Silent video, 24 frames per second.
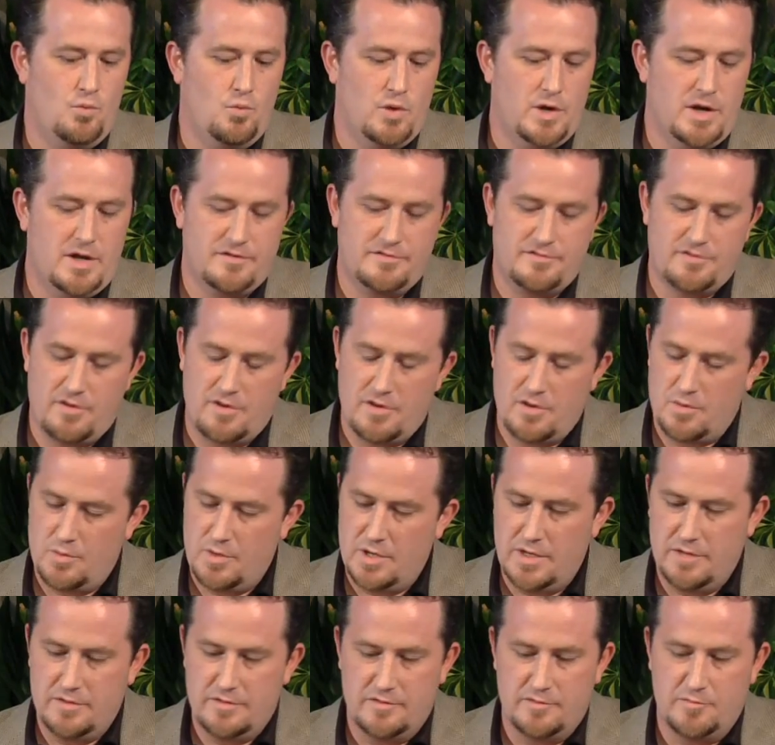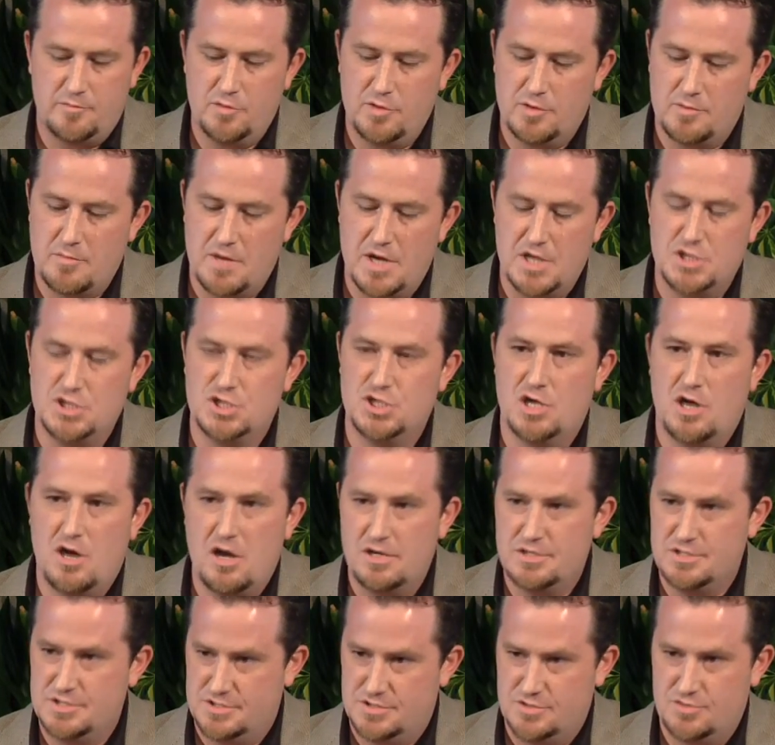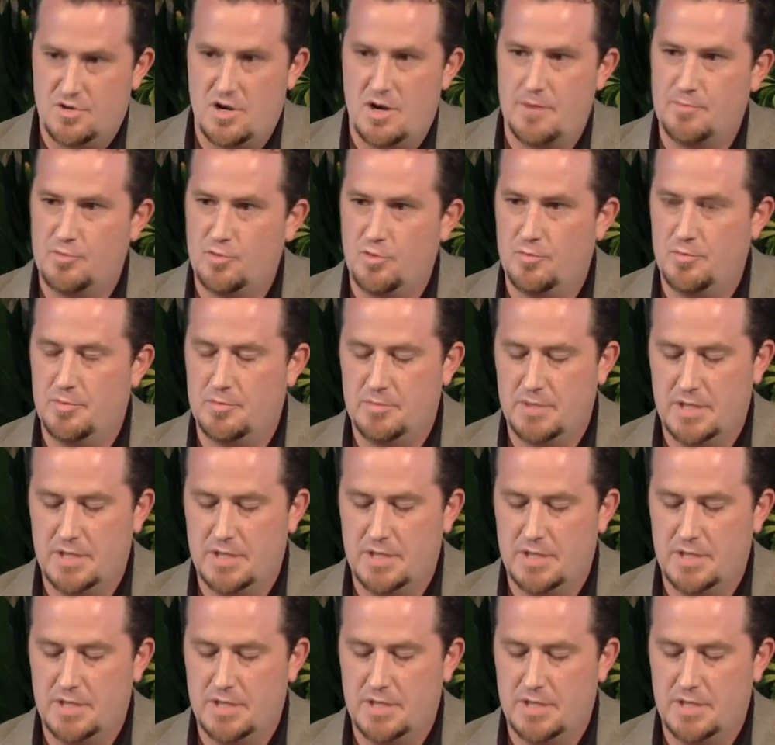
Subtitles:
when I started reading this book, my jaw just dropped open